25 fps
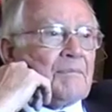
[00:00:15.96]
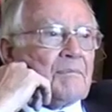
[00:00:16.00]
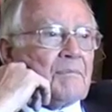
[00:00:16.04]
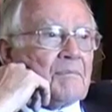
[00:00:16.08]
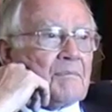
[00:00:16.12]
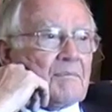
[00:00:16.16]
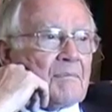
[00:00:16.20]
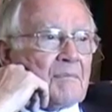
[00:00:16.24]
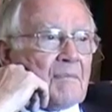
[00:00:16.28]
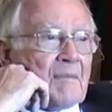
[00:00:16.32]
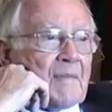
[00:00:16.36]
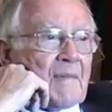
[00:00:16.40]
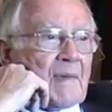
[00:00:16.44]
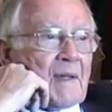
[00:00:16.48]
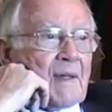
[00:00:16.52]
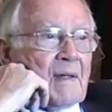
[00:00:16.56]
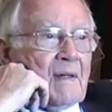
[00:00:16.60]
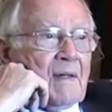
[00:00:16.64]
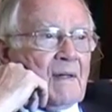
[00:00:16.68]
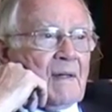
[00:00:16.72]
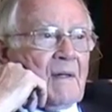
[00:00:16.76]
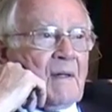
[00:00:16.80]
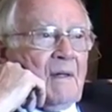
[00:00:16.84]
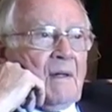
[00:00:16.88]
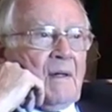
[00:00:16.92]
to do it.
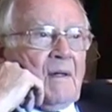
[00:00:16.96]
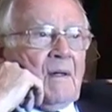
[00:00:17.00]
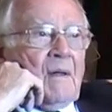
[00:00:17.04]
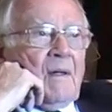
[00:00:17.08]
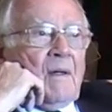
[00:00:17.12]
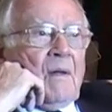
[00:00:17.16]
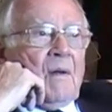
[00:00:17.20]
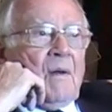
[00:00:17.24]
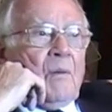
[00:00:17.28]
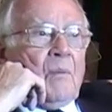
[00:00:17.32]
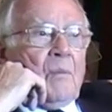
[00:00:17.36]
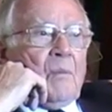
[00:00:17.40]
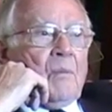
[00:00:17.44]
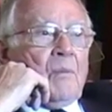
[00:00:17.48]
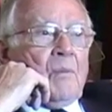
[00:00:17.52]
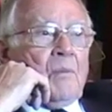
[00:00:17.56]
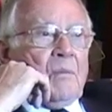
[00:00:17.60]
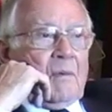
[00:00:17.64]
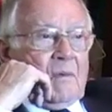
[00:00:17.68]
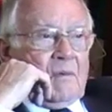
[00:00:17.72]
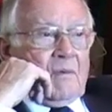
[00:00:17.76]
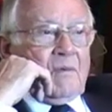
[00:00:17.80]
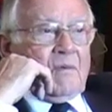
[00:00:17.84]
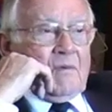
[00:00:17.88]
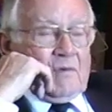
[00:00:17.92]
What triggered it
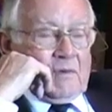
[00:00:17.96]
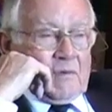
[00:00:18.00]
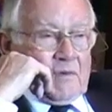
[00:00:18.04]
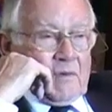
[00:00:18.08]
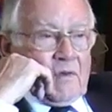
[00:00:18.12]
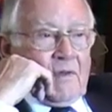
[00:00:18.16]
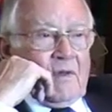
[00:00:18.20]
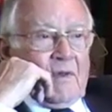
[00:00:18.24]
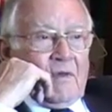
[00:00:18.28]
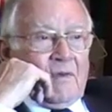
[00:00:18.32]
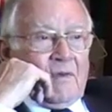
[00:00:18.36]
off, anyway?